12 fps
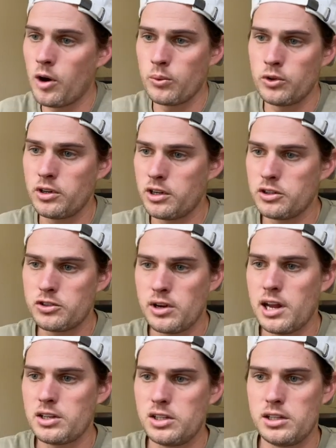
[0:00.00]
a really good
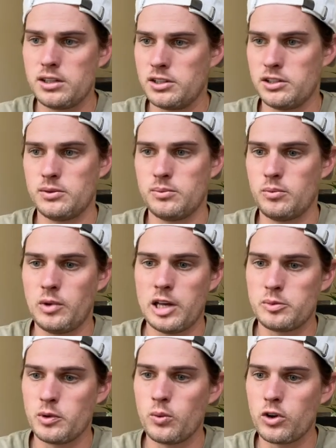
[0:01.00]
strategy,
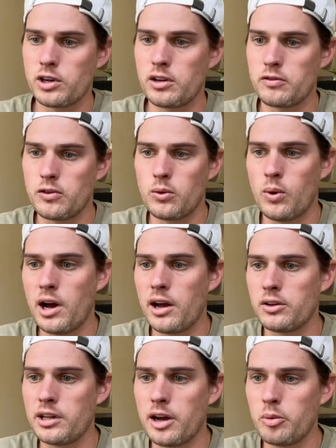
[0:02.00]
has been working for a
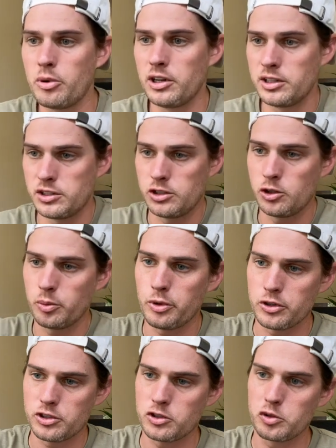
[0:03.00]
while now, but is
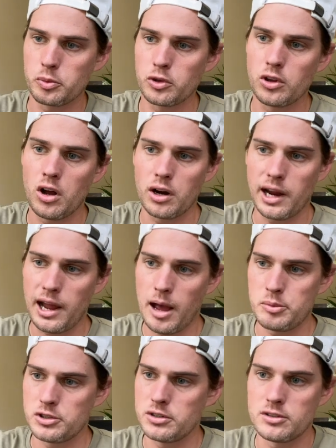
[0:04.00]
super, super long
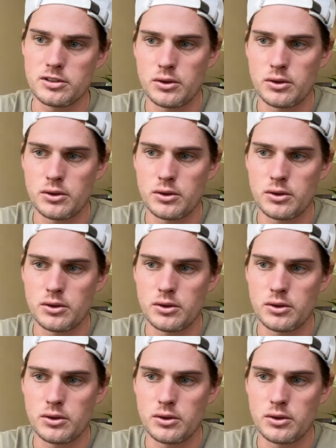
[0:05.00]
captions.